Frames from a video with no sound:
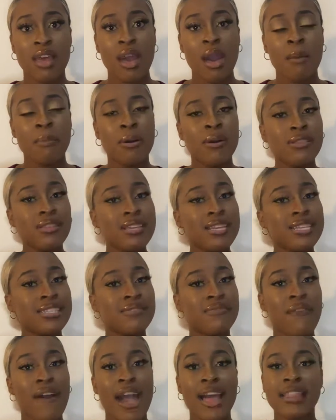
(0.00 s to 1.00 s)
Police
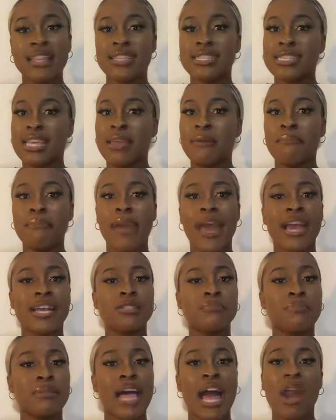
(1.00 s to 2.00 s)
violence impacts
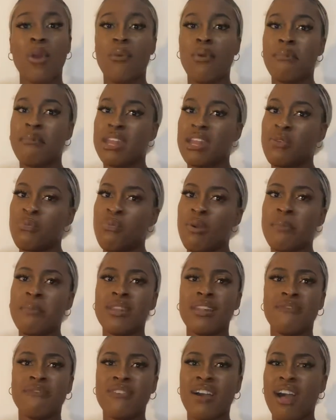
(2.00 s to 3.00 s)
Black women and women
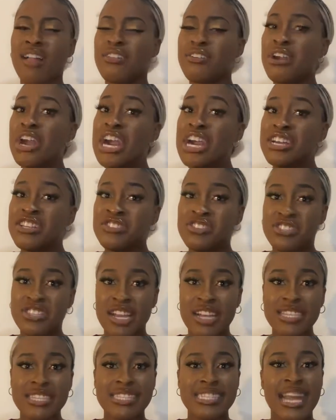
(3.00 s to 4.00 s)
of color
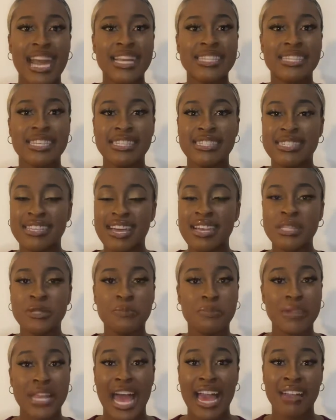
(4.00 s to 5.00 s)
just as it does
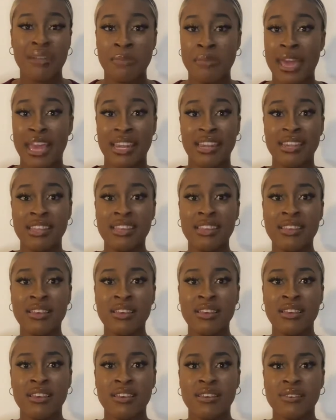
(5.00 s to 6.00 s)
Black men.
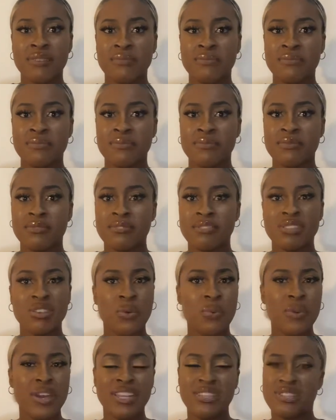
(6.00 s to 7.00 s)
So
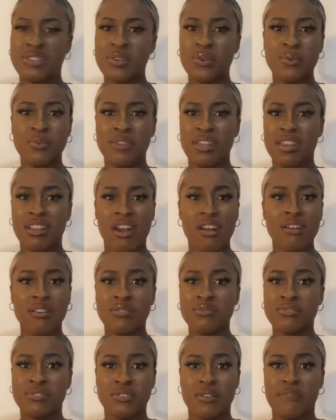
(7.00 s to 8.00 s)
we too need our
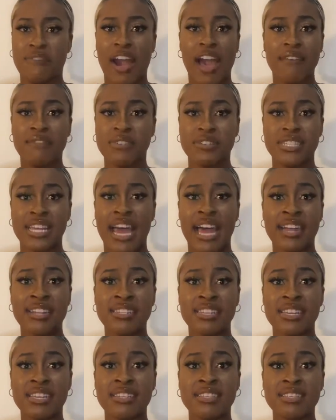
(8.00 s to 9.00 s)
own survival
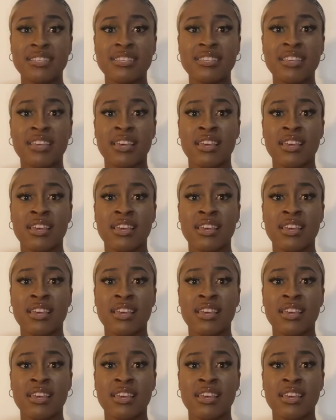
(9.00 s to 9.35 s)
tactics.